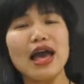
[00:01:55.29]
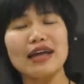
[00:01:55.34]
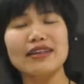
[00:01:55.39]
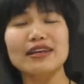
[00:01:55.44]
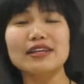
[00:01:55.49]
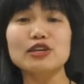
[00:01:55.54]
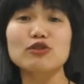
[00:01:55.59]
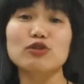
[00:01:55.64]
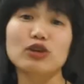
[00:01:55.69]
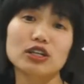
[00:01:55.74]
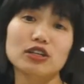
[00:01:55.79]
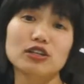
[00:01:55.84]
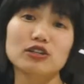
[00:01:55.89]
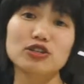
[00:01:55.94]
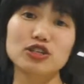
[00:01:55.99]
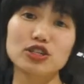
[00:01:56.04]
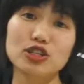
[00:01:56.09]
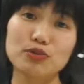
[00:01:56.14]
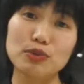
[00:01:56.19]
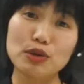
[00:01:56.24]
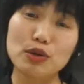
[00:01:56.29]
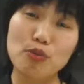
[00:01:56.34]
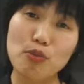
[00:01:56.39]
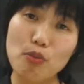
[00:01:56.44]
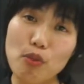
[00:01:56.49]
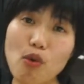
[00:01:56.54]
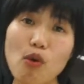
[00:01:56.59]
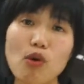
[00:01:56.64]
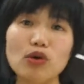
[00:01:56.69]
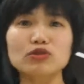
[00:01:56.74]
and then you can contribute
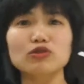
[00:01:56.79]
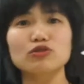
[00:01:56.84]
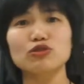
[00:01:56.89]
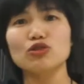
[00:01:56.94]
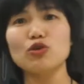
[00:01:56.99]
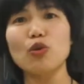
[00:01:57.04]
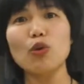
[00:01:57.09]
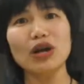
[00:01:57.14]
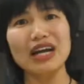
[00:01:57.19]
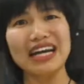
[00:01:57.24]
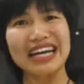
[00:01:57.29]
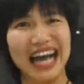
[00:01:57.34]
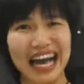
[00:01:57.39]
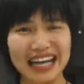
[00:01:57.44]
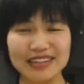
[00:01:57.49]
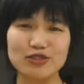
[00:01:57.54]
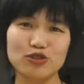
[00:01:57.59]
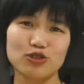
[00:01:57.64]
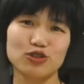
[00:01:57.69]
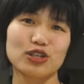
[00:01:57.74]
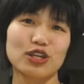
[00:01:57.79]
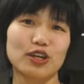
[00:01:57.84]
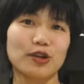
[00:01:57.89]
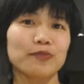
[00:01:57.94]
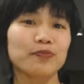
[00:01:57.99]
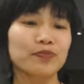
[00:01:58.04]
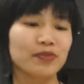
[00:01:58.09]
more to your country.